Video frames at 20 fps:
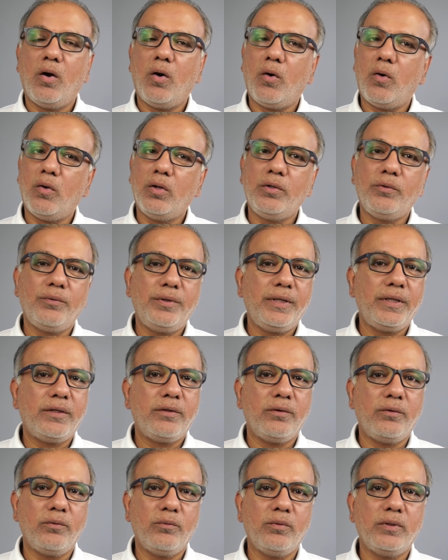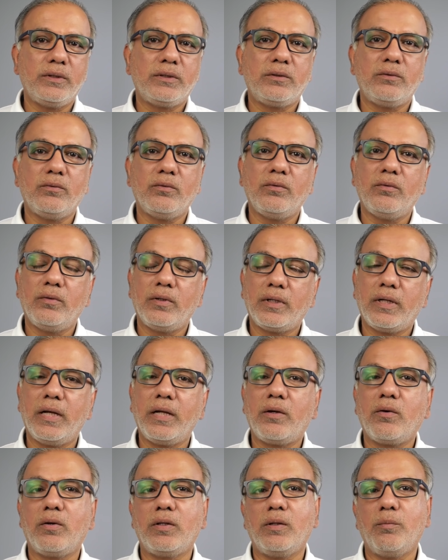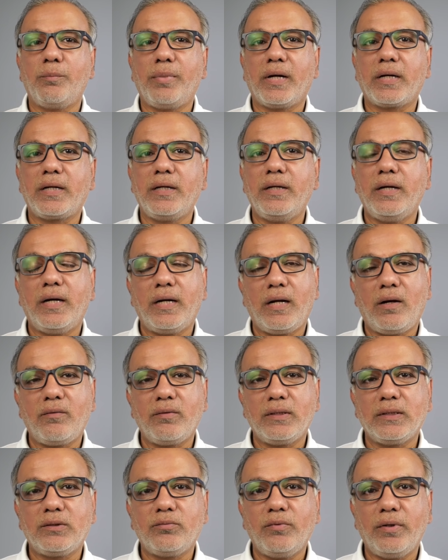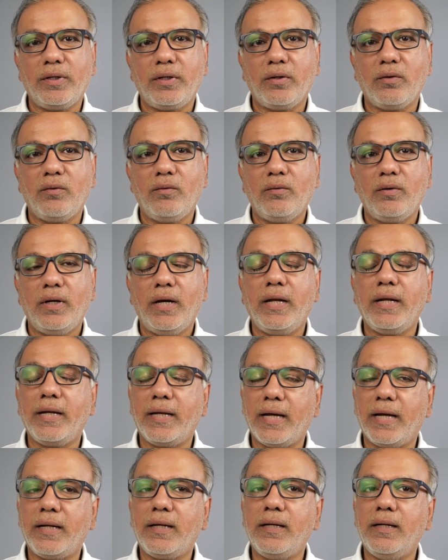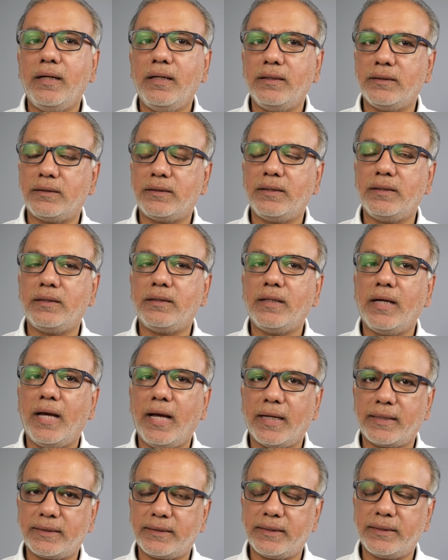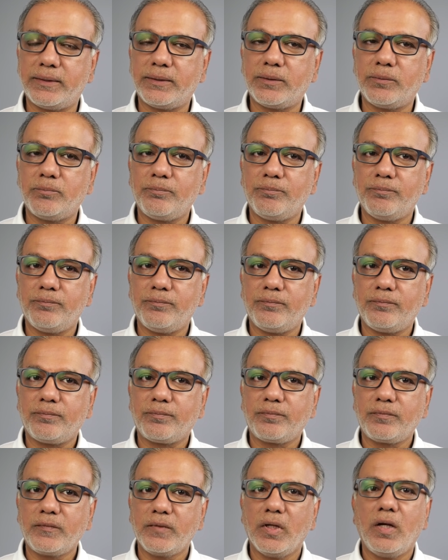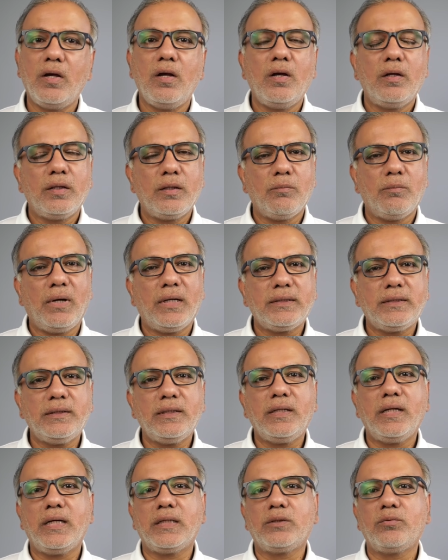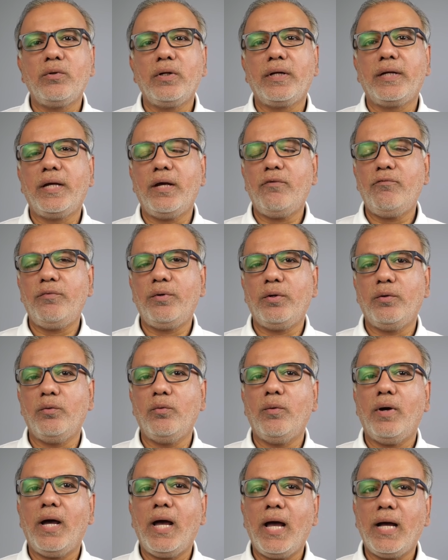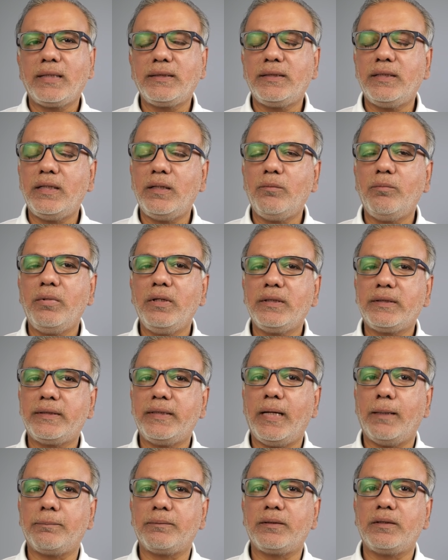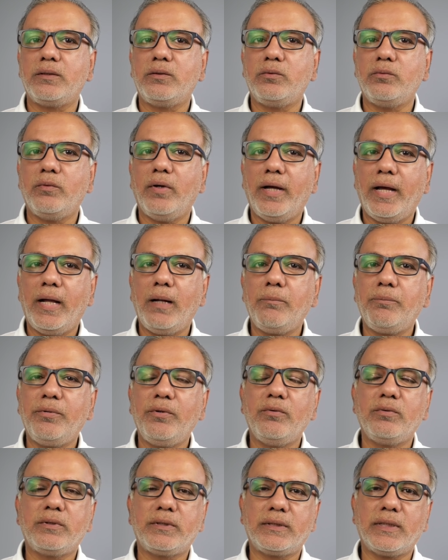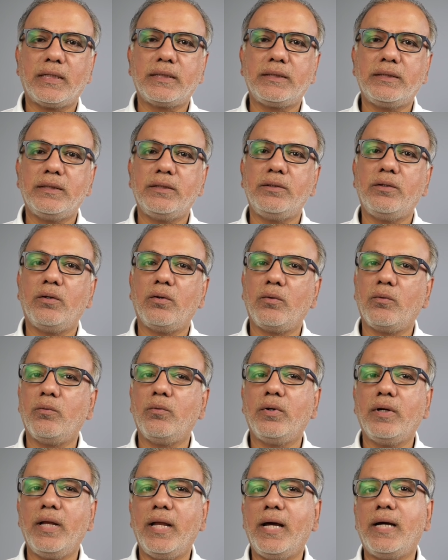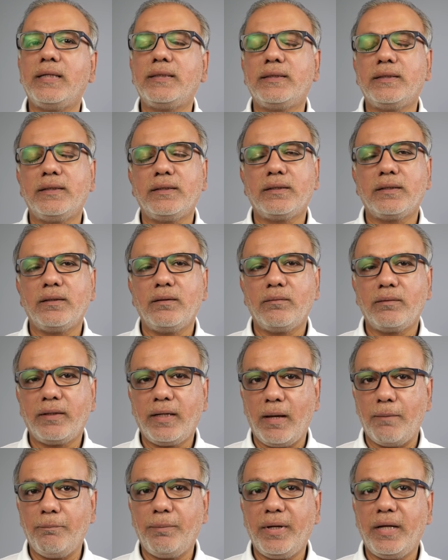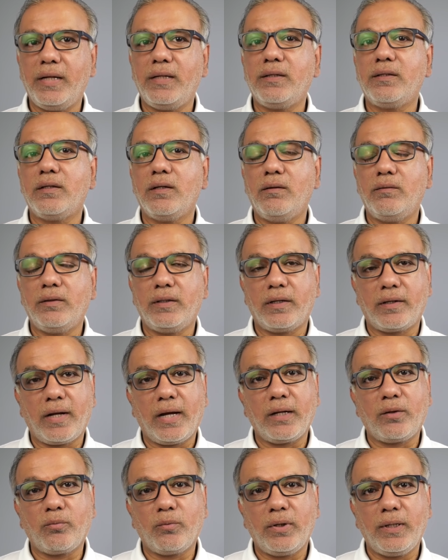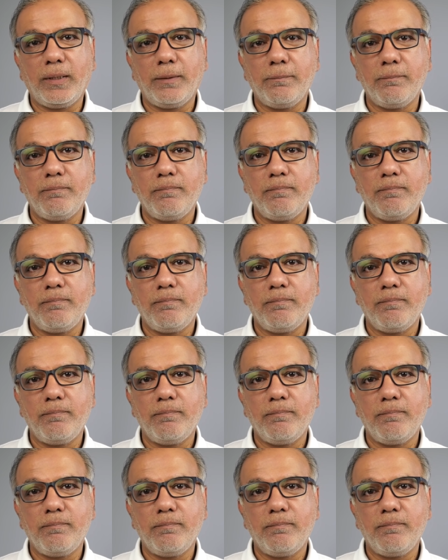All you need to do is to click on the button around this video and get instant access. The masterclass will give you actionable steps to help you structure your Google Ads campaigns the right way.